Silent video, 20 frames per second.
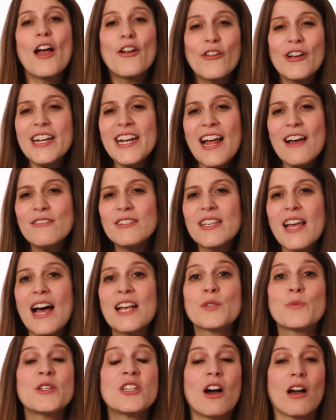A greenhouse
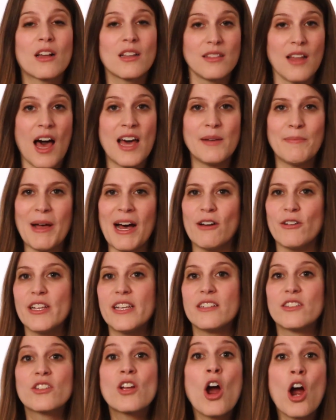gas we talk a lot about
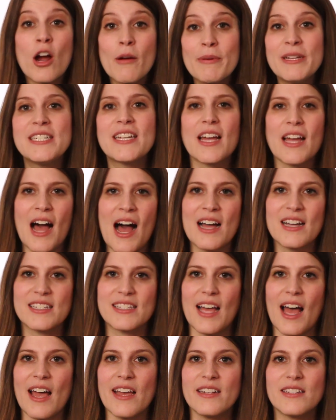is carbon
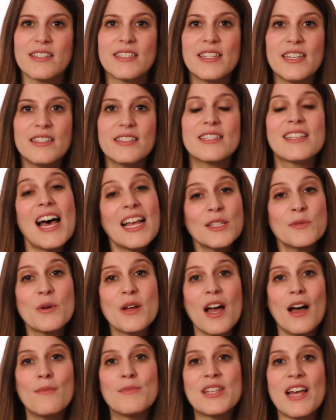dioxide, since that's
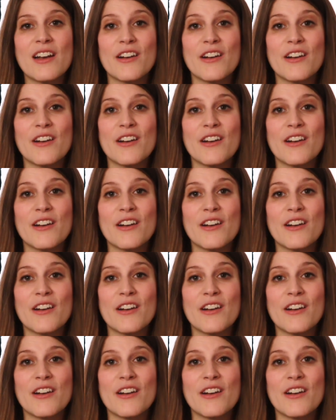what comes